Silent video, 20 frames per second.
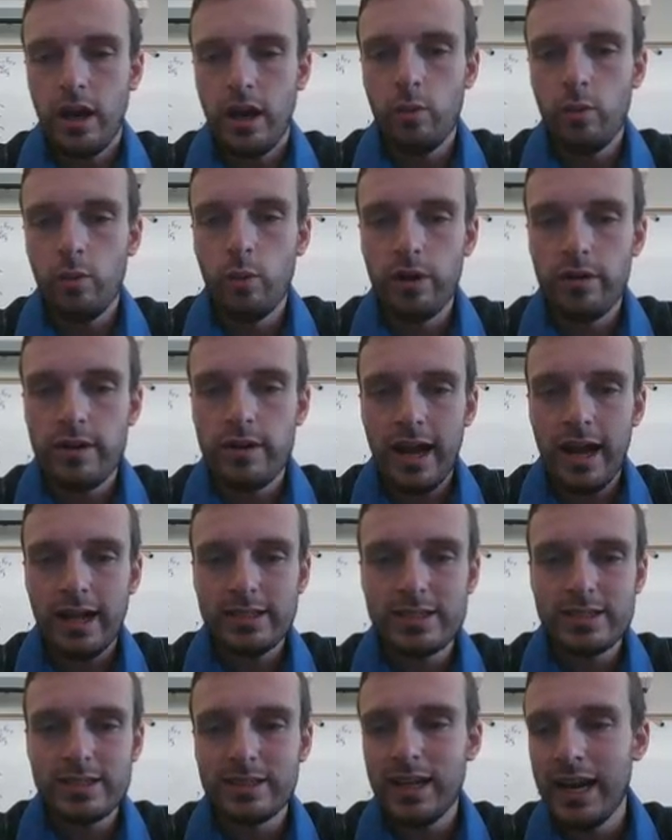We're not
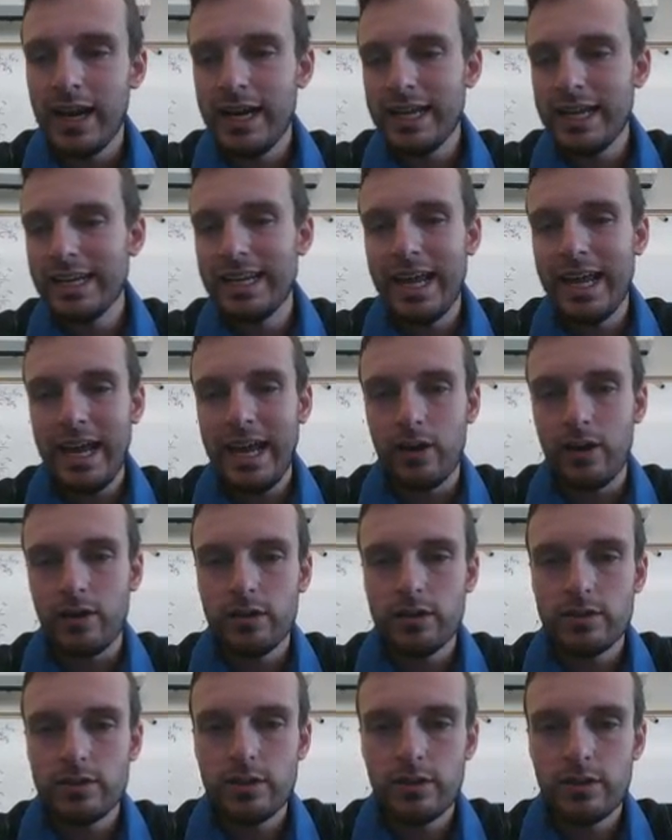sliding
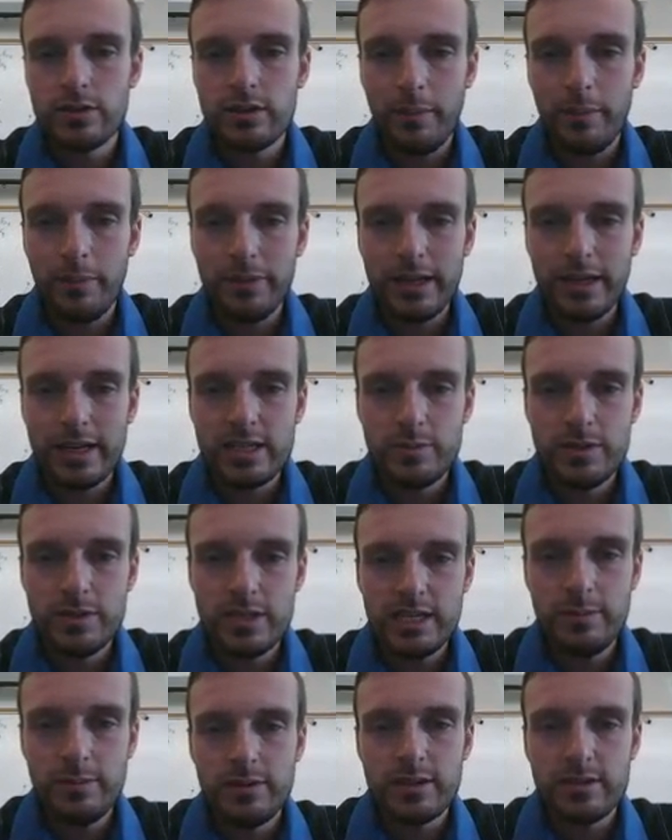down, so something has to be
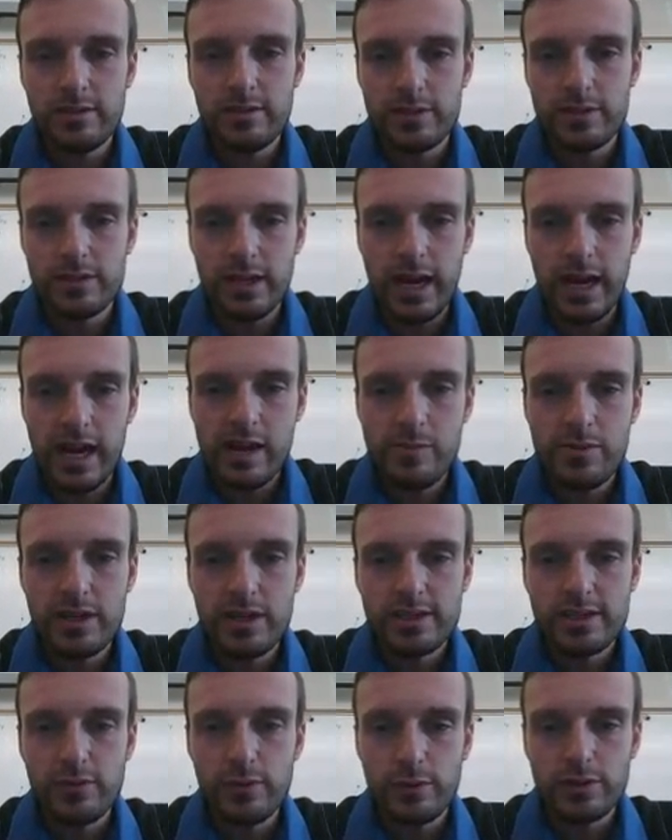keeping us from sliding,
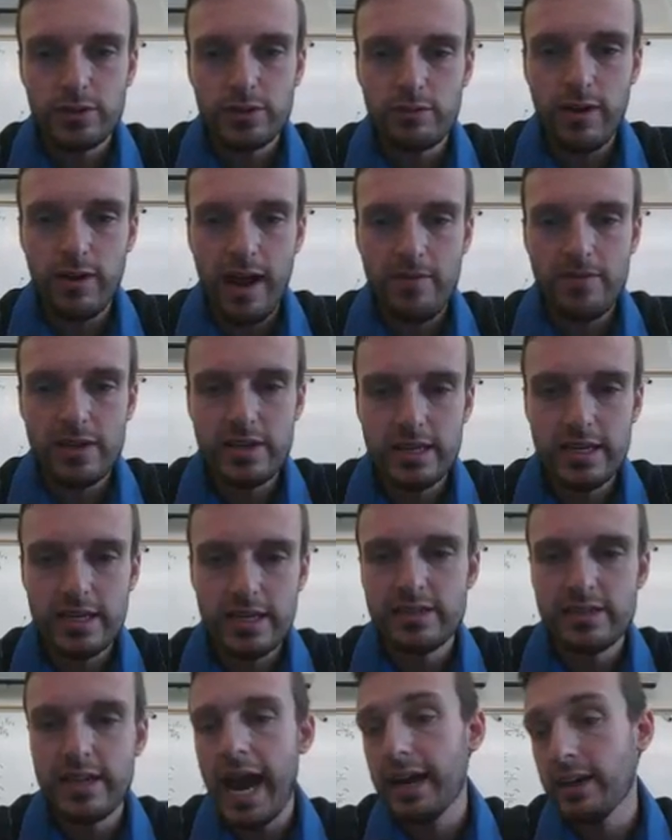because, of course, gravity
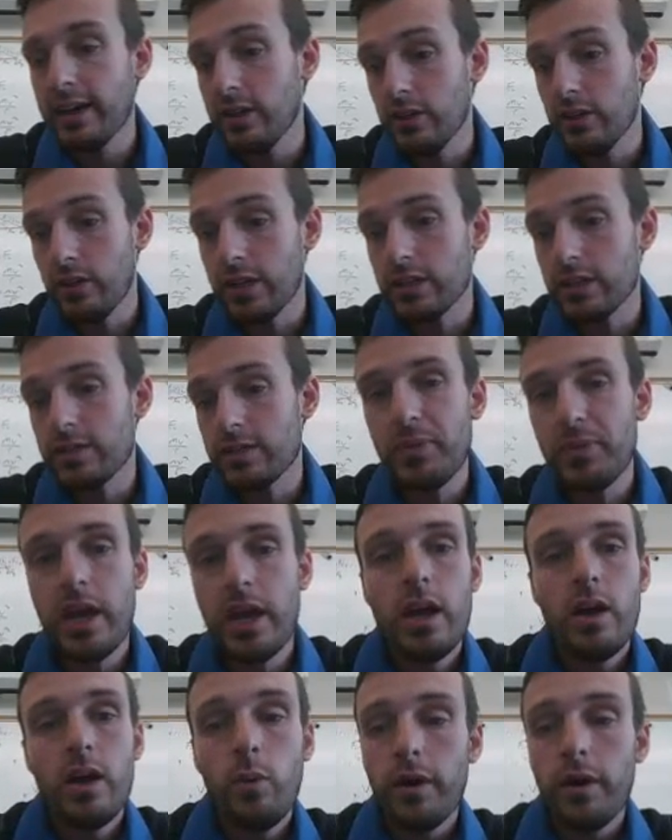is acting on us.
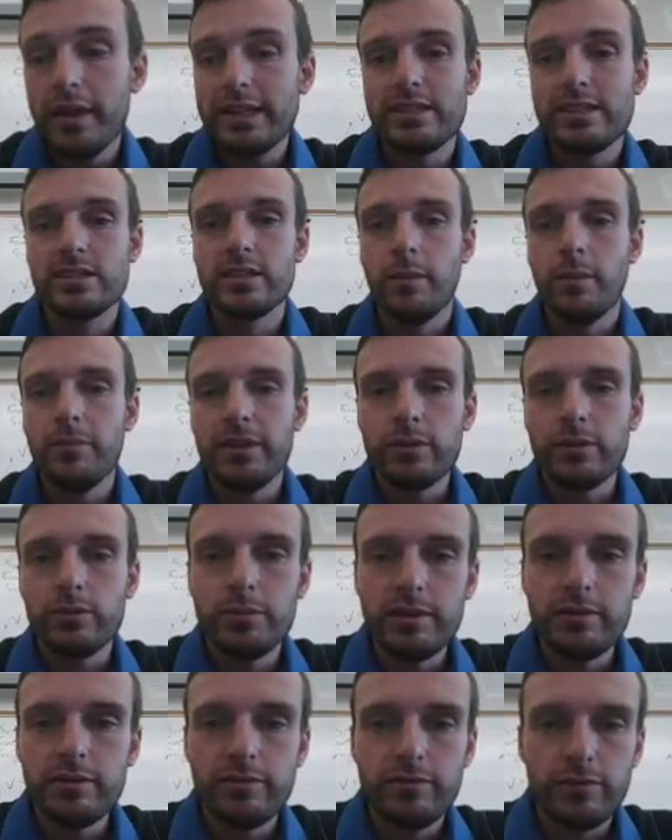Well, that something would
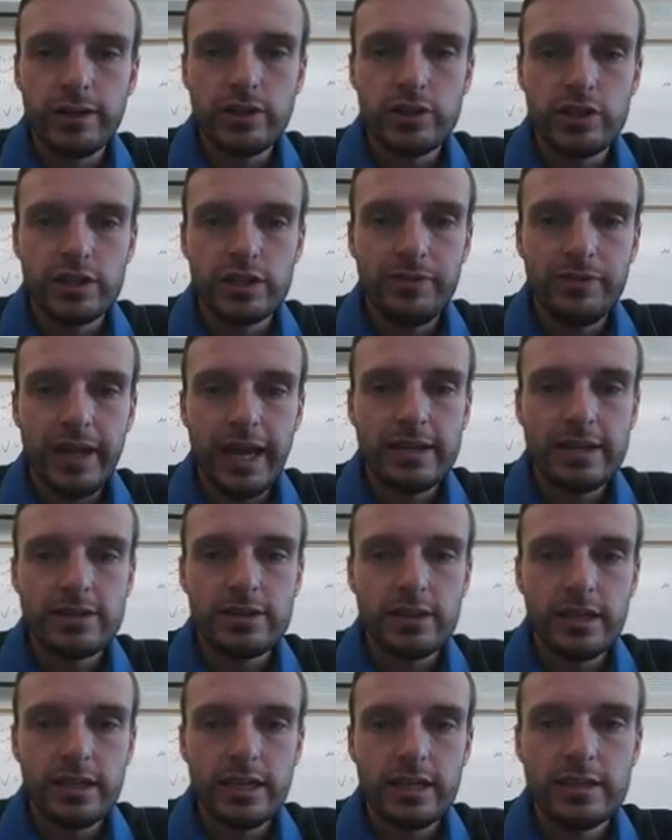be friction,
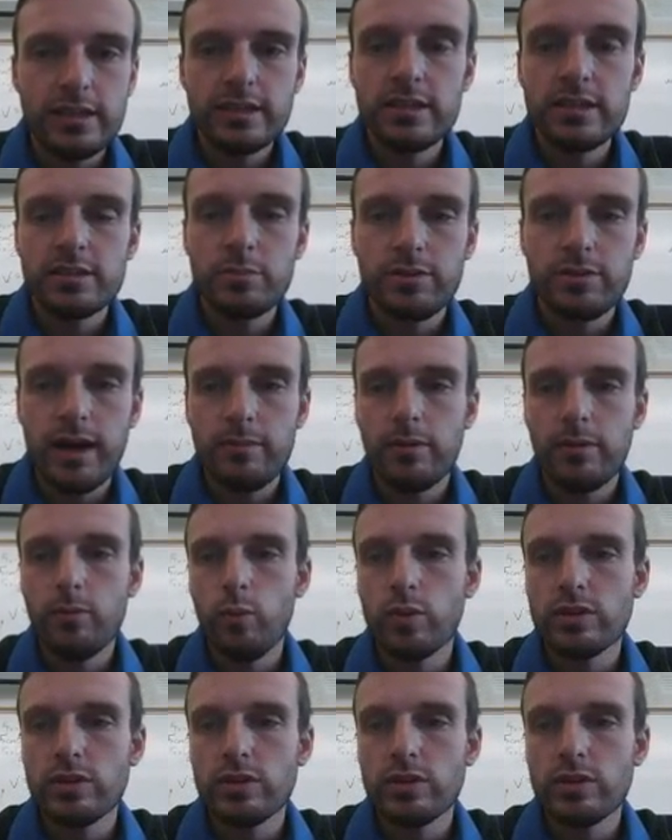as hinted in the problem.